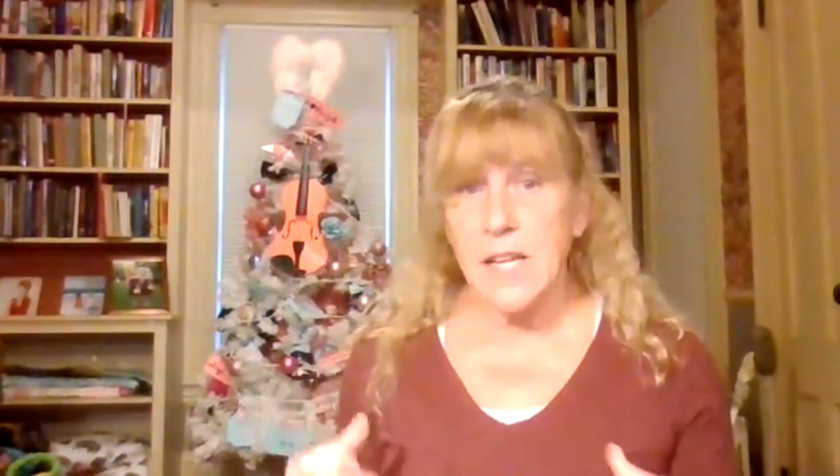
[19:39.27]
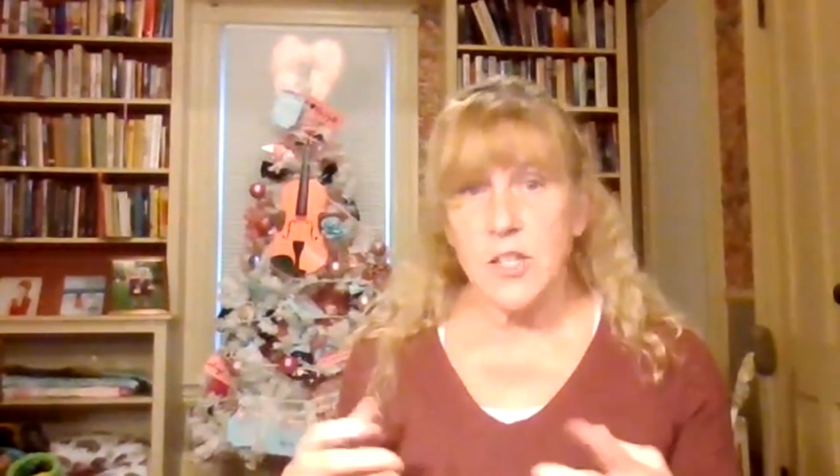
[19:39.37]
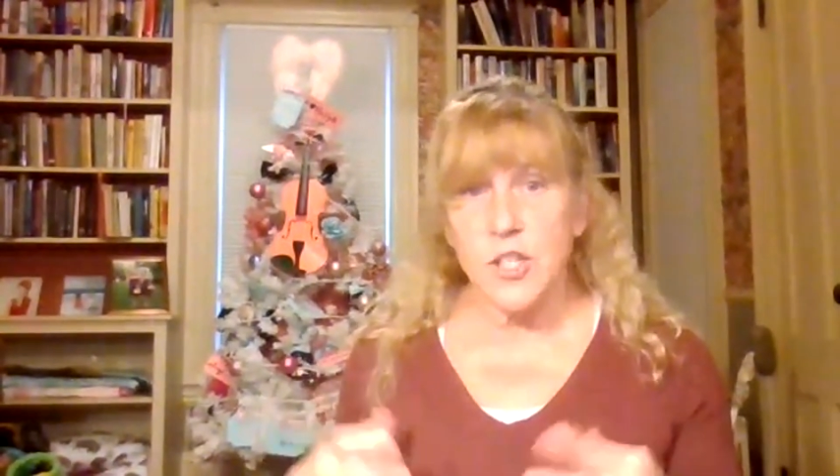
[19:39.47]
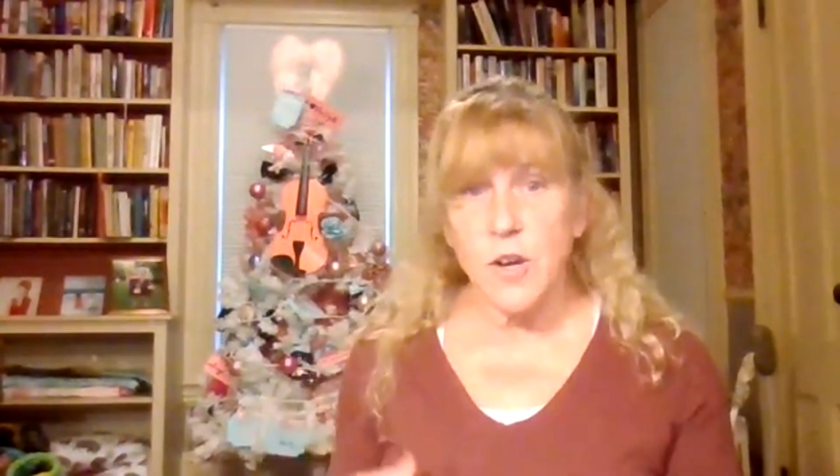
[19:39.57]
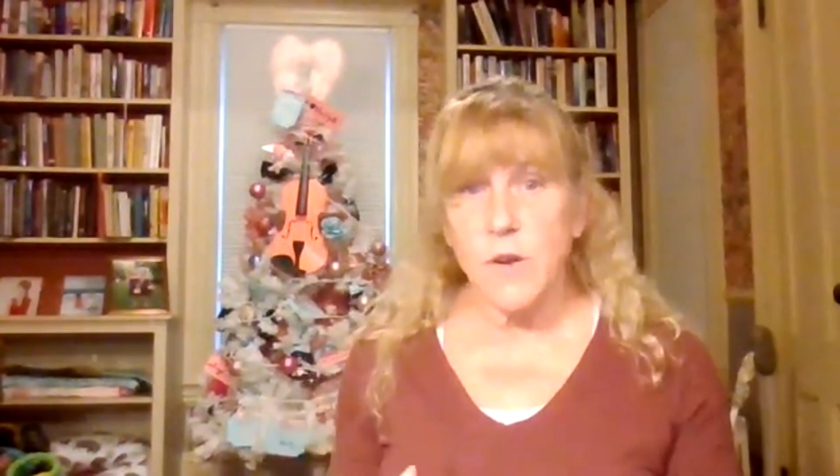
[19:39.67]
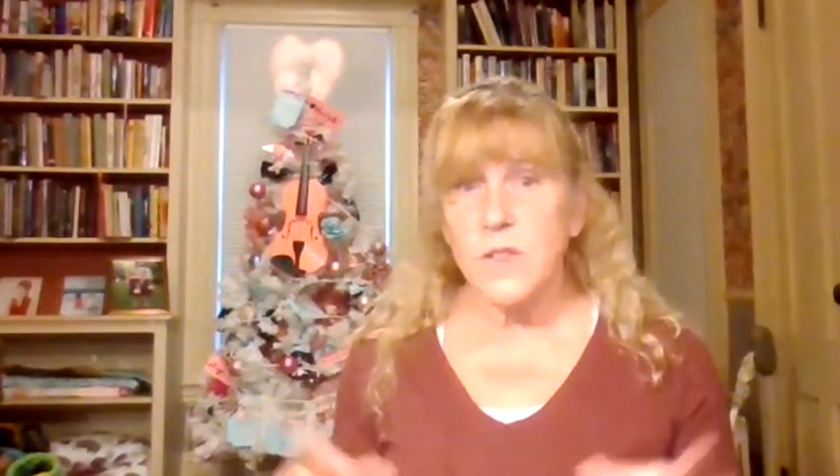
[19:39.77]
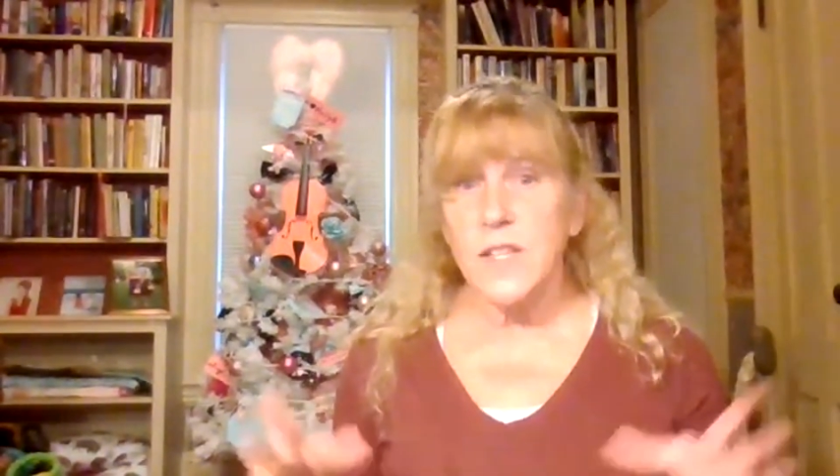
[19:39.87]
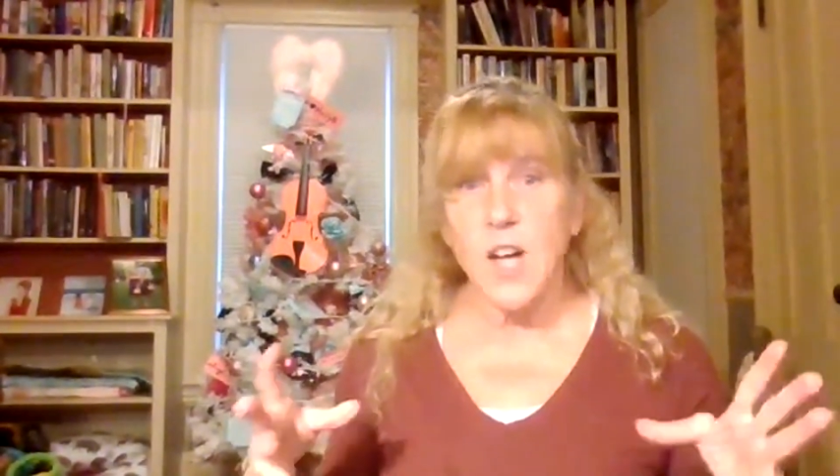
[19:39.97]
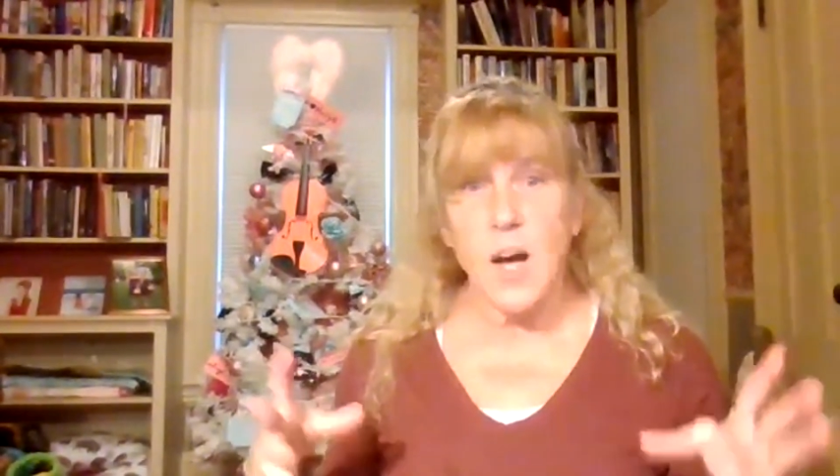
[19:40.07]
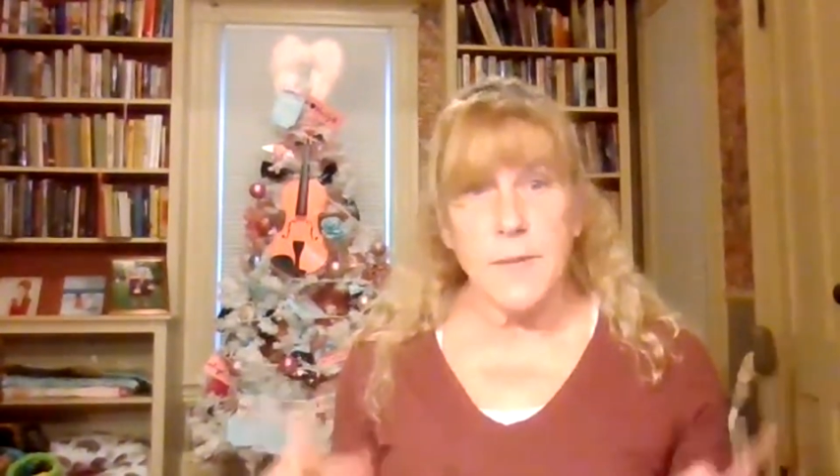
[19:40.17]
in shows
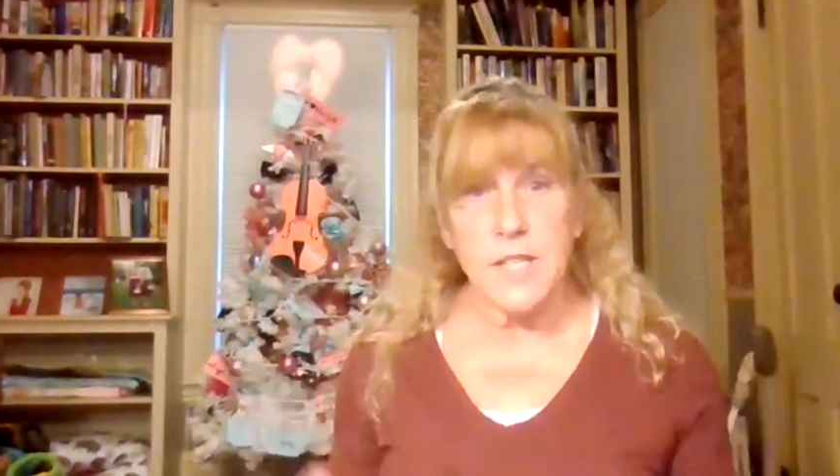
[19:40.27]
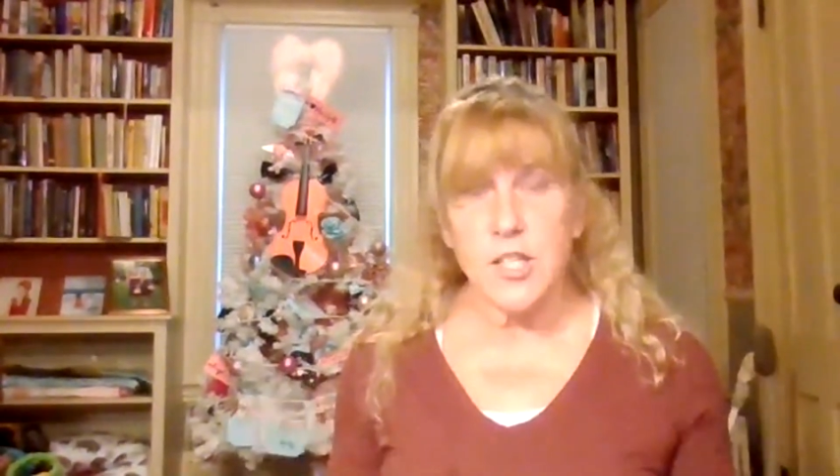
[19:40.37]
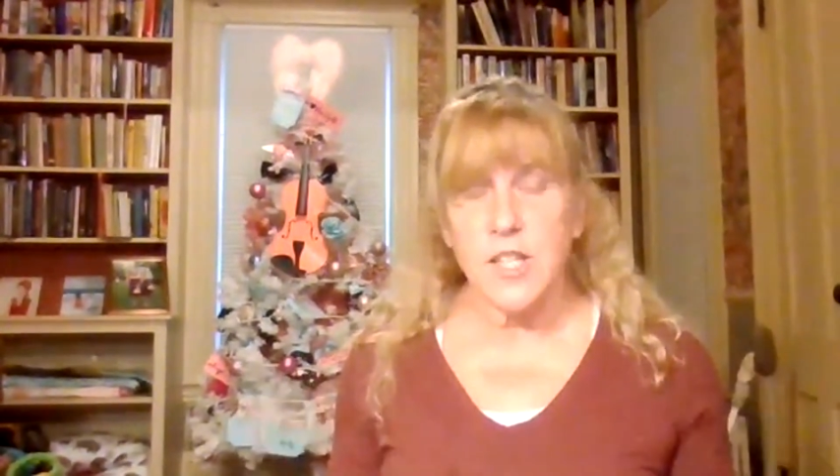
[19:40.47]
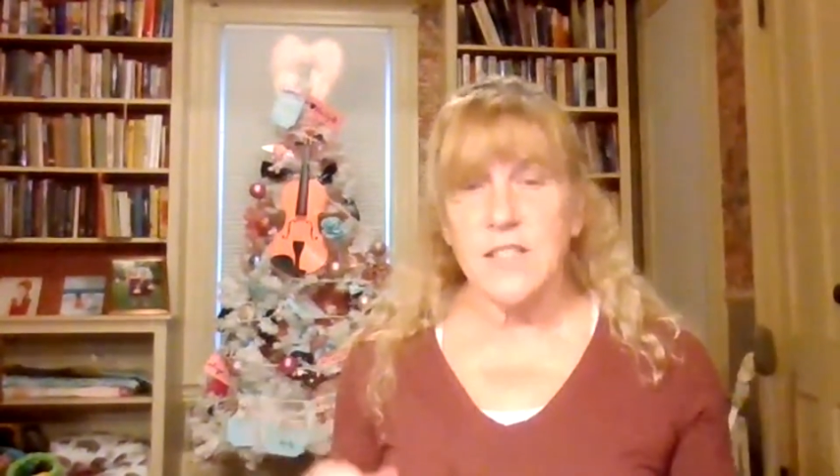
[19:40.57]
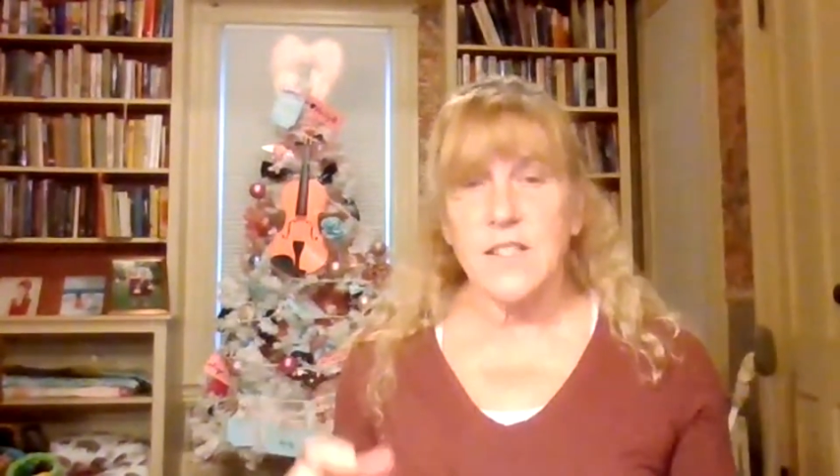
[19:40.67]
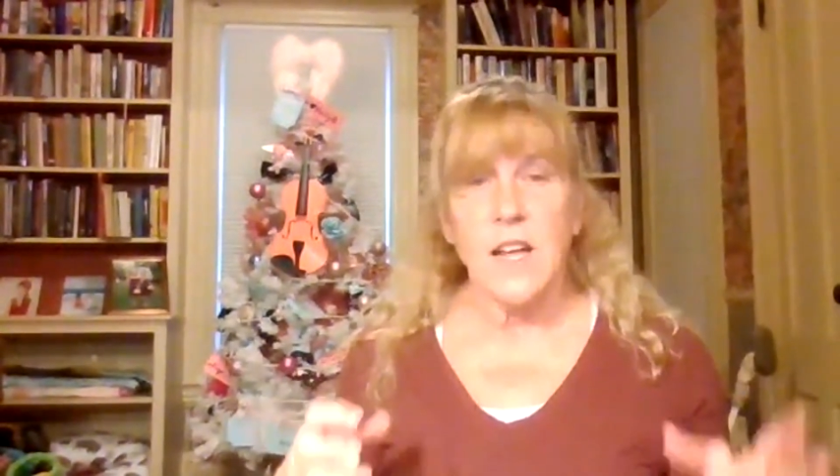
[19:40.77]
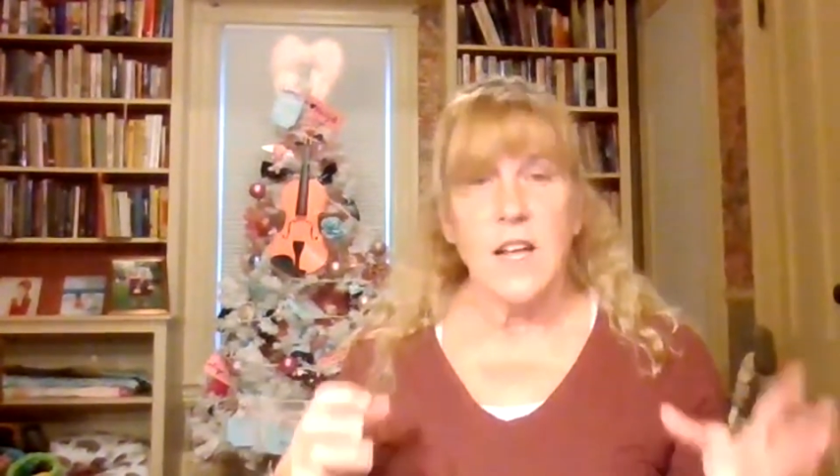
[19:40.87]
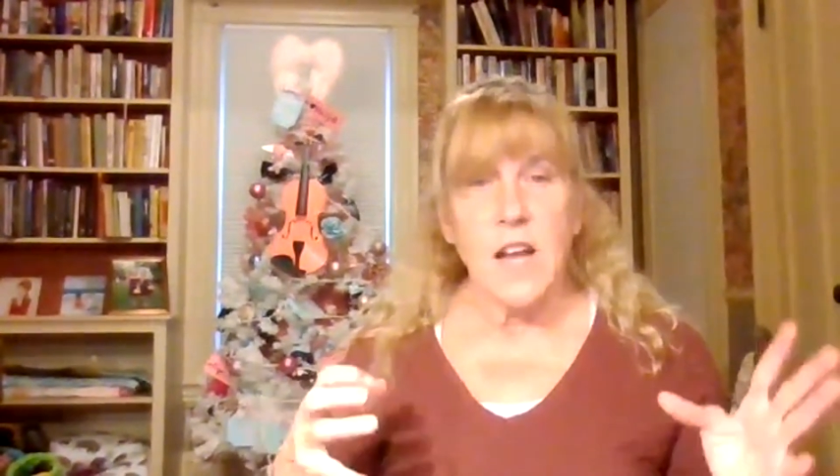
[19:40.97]
and competitions